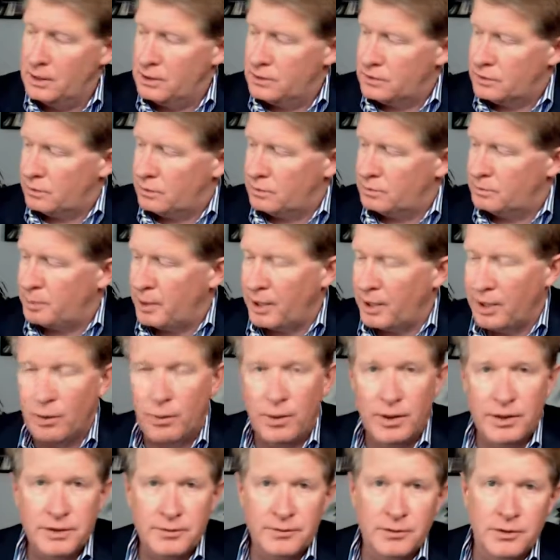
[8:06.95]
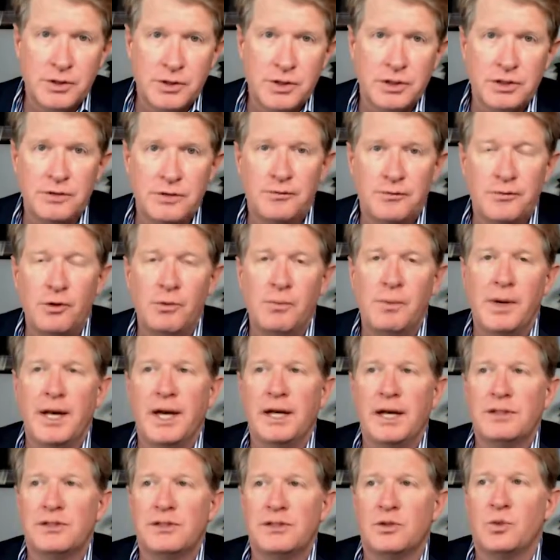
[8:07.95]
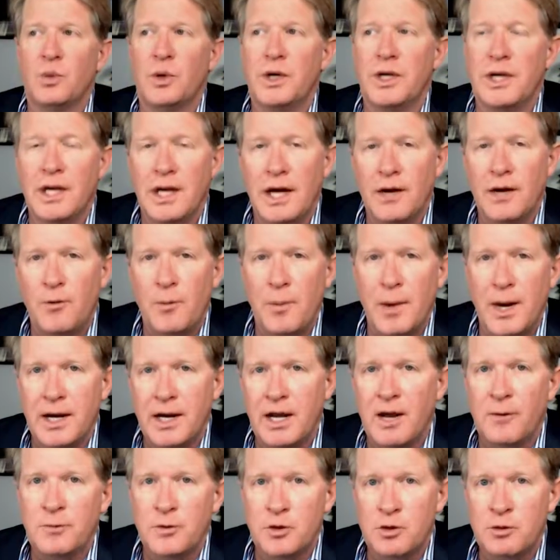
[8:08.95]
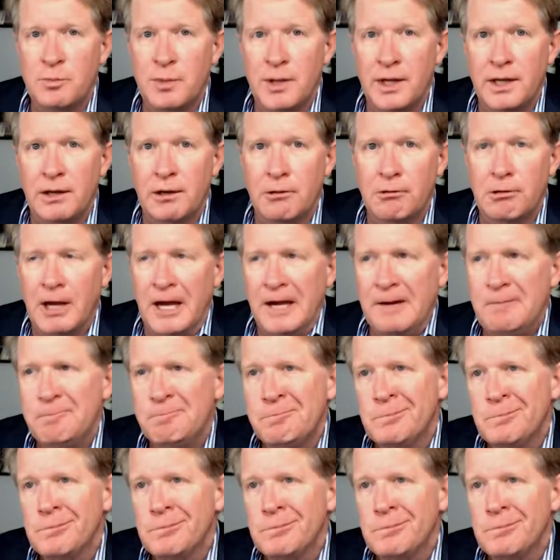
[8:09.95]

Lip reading: So bear with us for just a few minutes as we get everybody up to speed, okay?